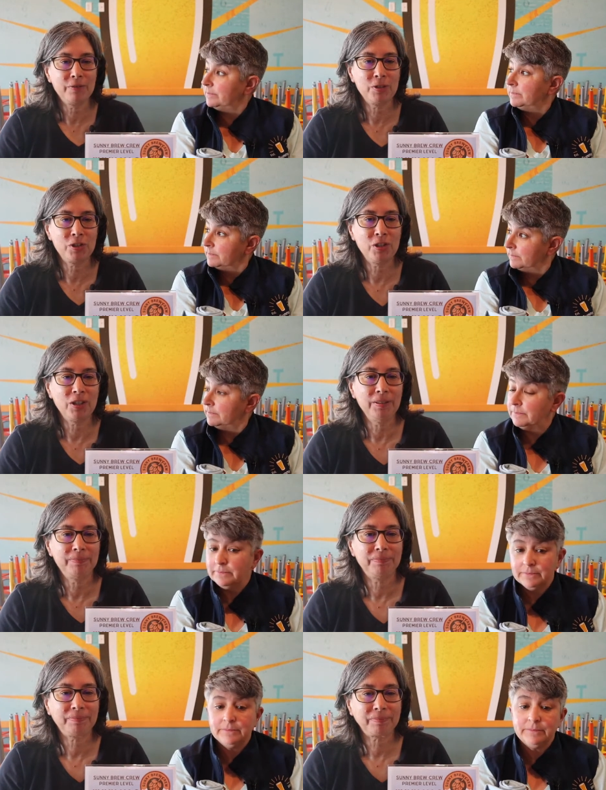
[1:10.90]
Speaker 1: for sure.
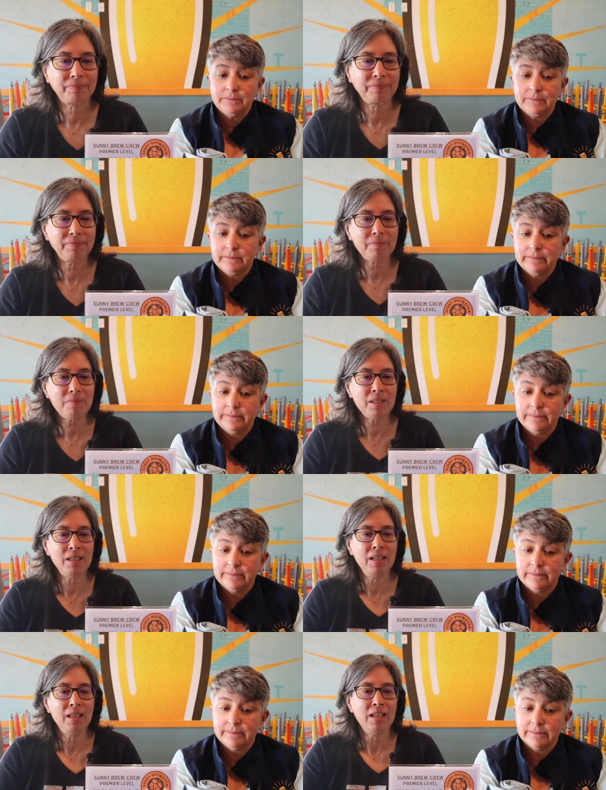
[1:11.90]

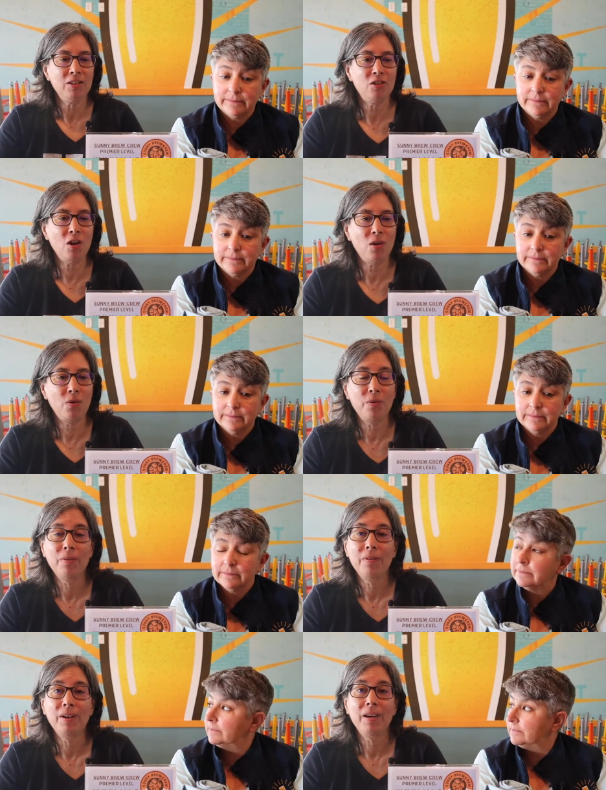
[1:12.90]
So,
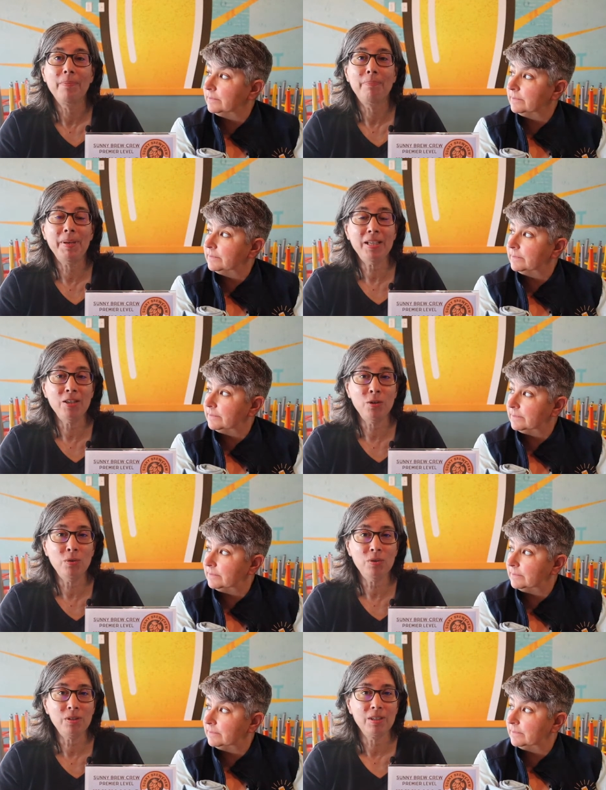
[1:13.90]
big
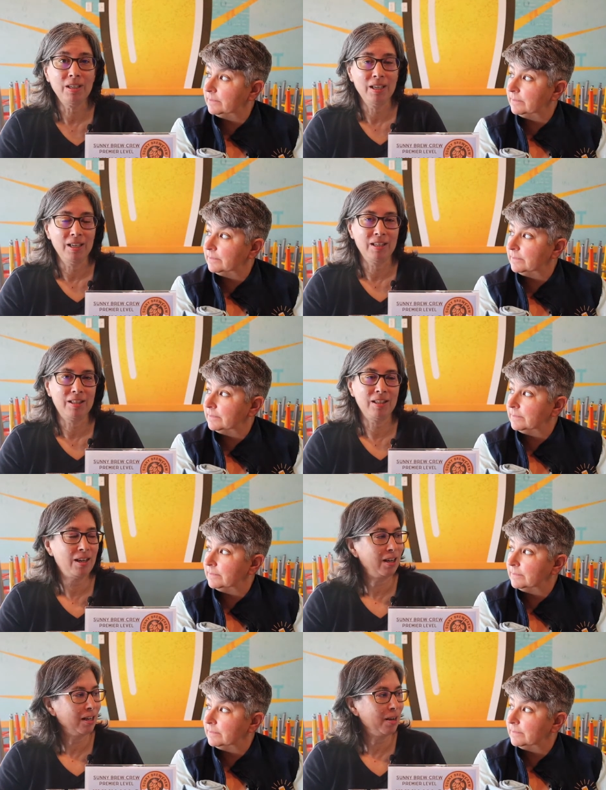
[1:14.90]
news. It's
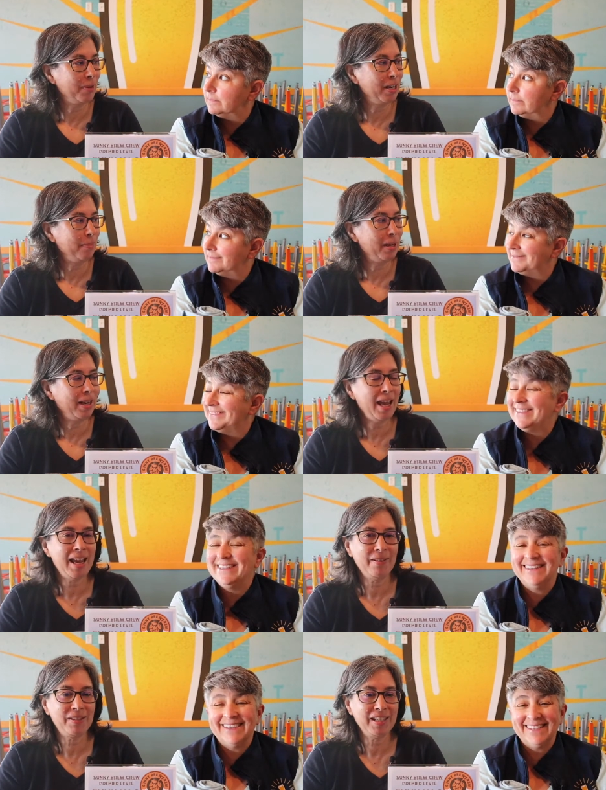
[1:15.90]
uh, coming up on
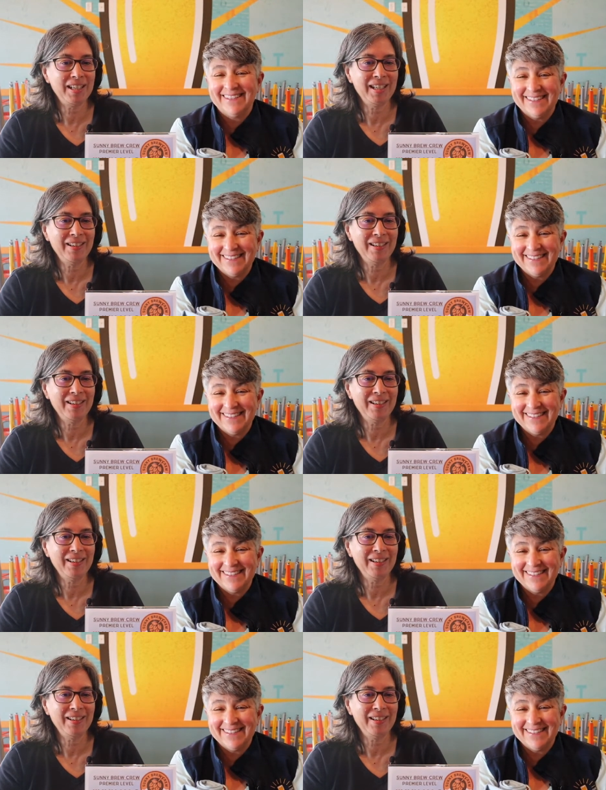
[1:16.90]
AFC.